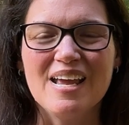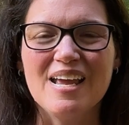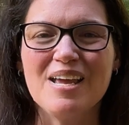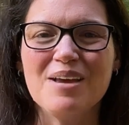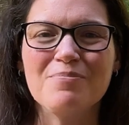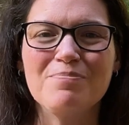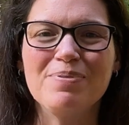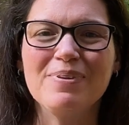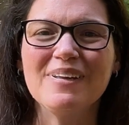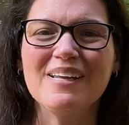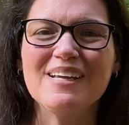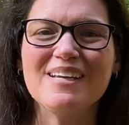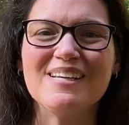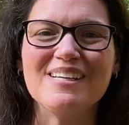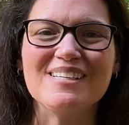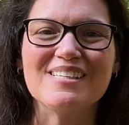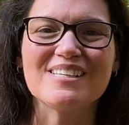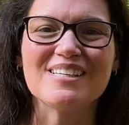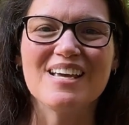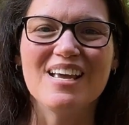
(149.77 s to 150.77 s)
And
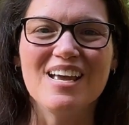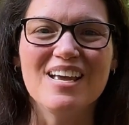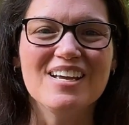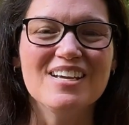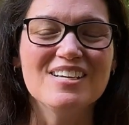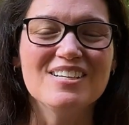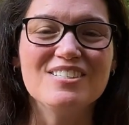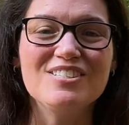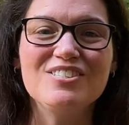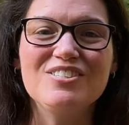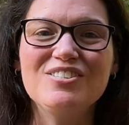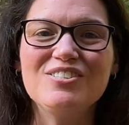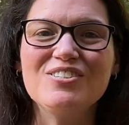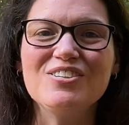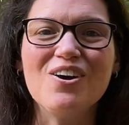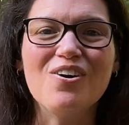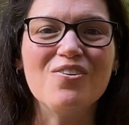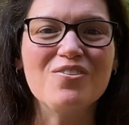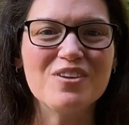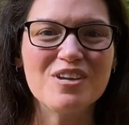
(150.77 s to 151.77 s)
please
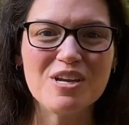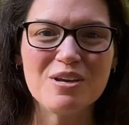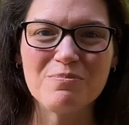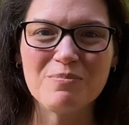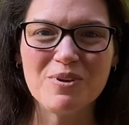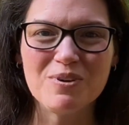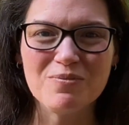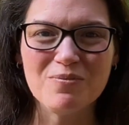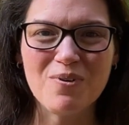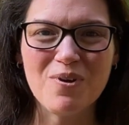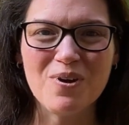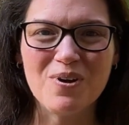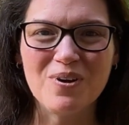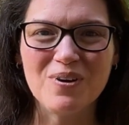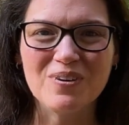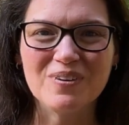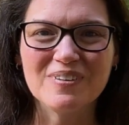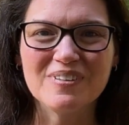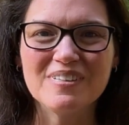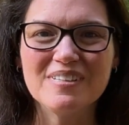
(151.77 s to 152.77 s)
don't get me
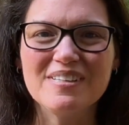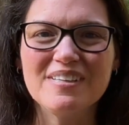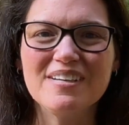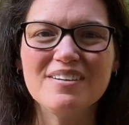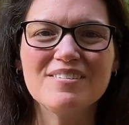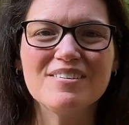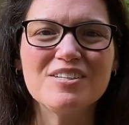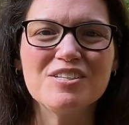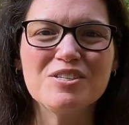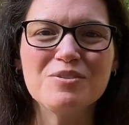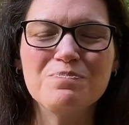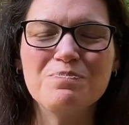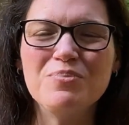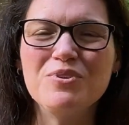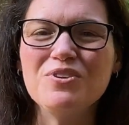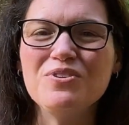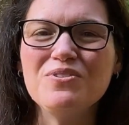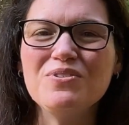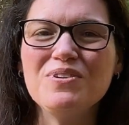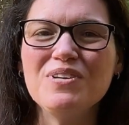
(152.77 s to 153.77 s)
wrong, there is
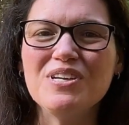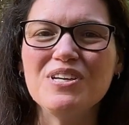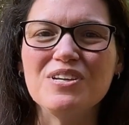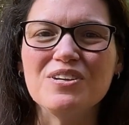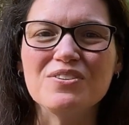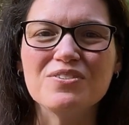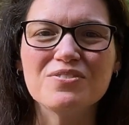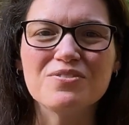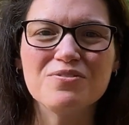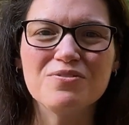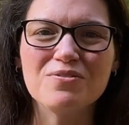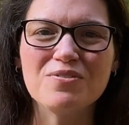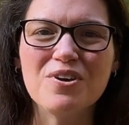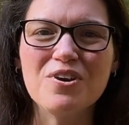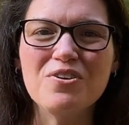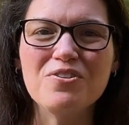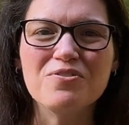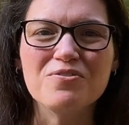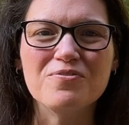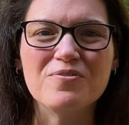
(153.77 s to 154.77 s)
beauty,
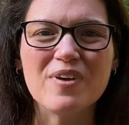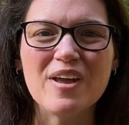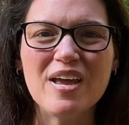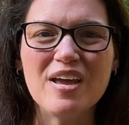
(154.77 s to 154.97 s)
growth,